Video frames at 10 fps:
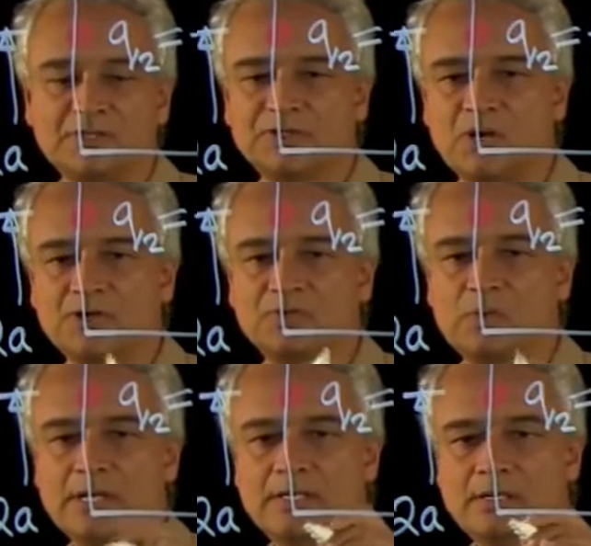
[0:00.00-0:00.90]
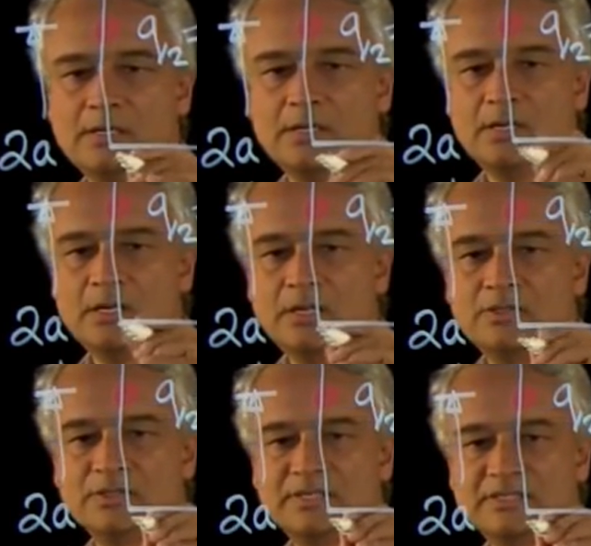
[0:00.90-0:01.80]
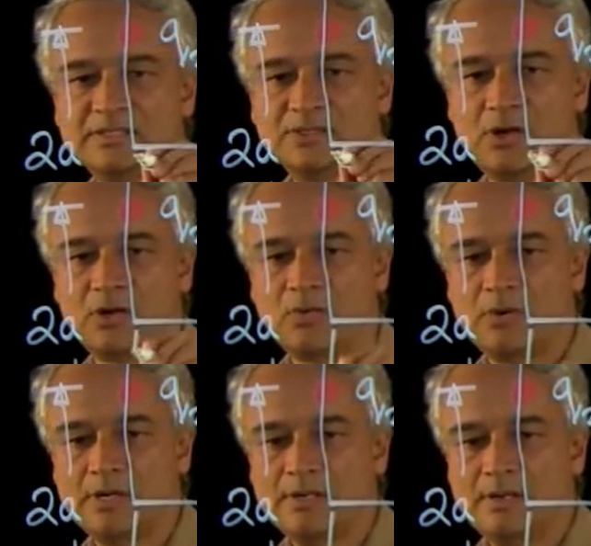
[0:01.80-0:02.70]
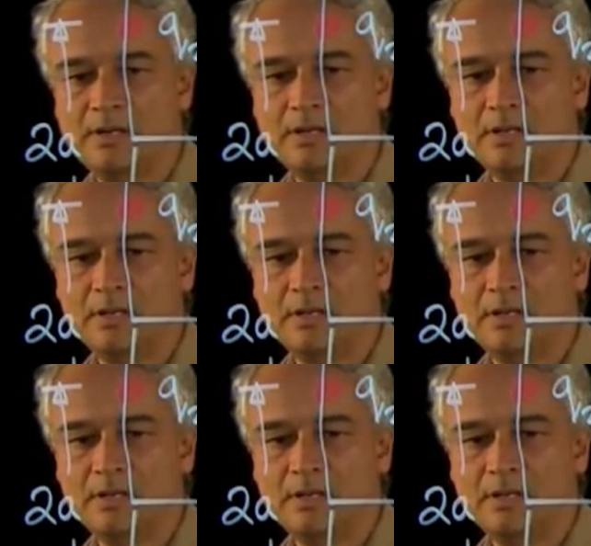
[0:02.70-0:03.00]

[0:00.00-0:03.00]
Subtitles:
to charge 1. So this is R1.